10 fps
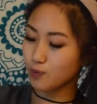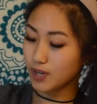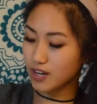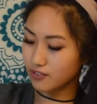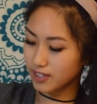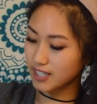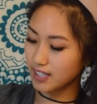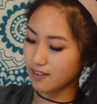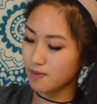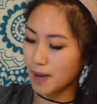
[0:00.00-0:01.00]
And what I really
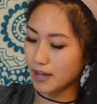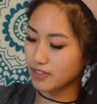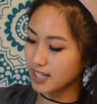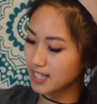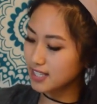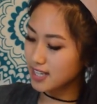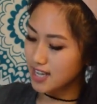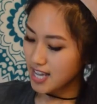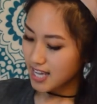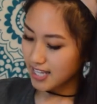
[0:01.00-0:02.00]
love about these
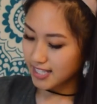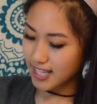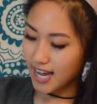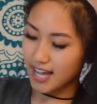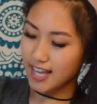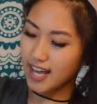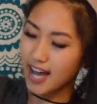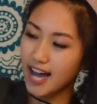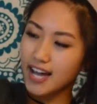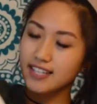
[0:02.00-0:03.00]
is that it
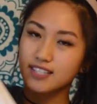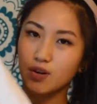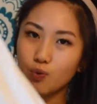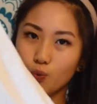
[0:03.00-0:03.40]
has